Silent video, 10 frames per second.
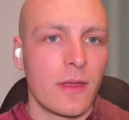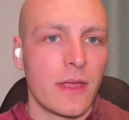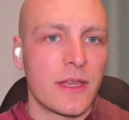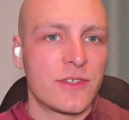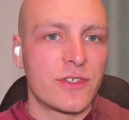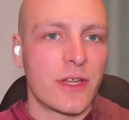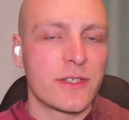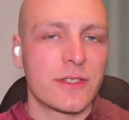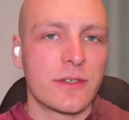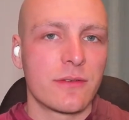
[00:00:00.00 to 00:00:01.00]
It's
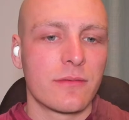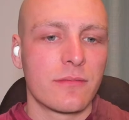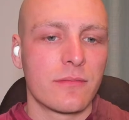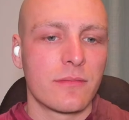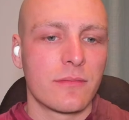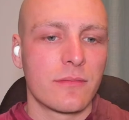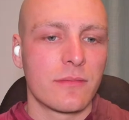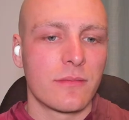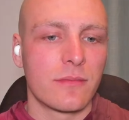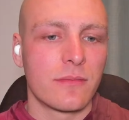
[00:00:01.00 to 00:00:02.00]
just
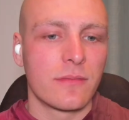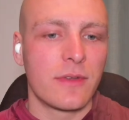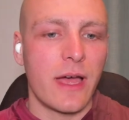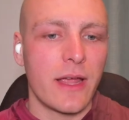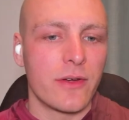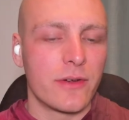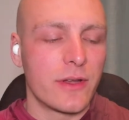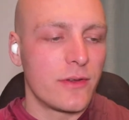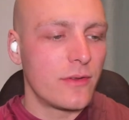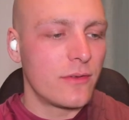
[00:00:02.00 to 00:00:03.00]
tired,
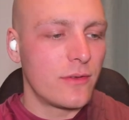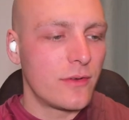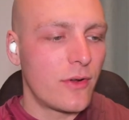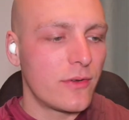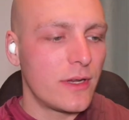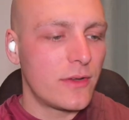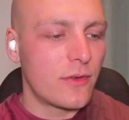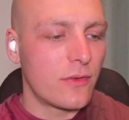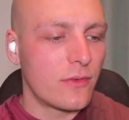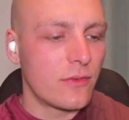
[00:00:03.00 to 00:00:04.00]
and you don't need
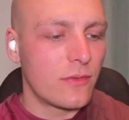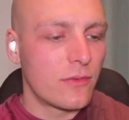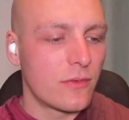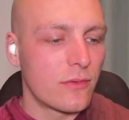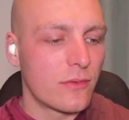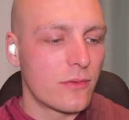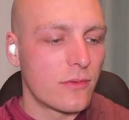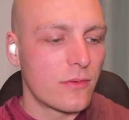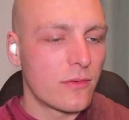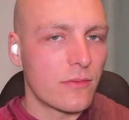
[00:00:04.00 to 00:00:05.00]
to
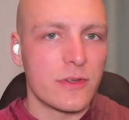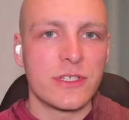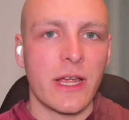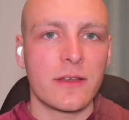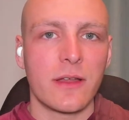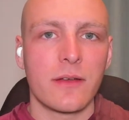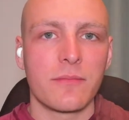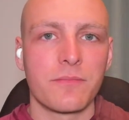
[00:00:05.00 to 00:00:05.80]
reject it.